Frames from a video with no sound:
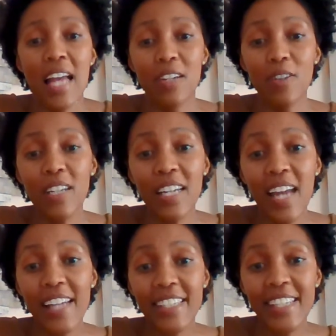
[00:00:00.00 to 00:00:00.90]
Looking
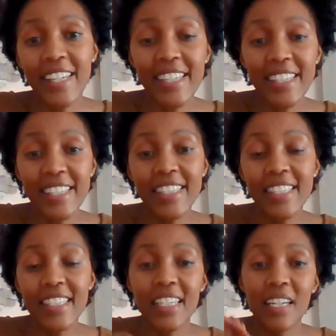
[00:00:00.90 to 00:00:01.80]
at
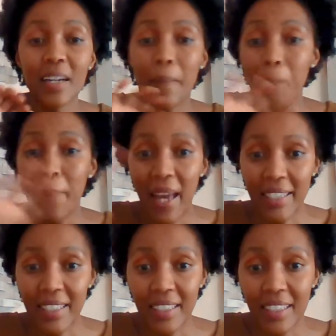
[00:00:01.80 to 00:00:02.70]
his
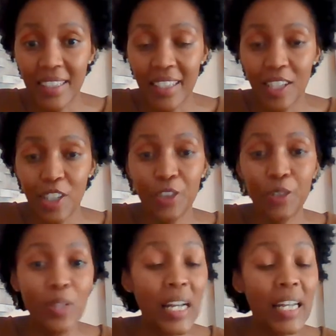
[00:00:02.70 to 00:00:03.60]
banner,
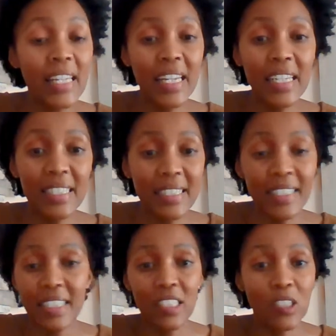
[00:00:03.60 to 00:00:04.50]
you clearly
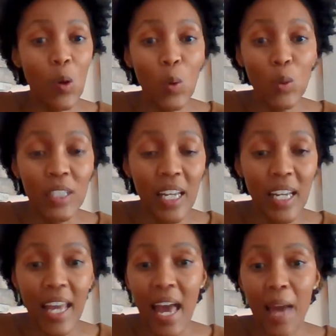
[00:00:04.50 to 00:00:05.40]
see he's holding a
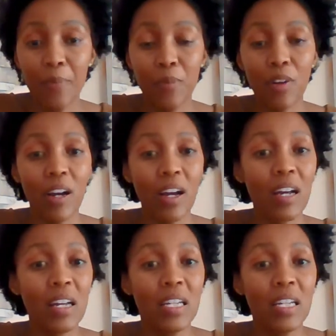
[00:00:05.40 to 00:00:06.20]
camera.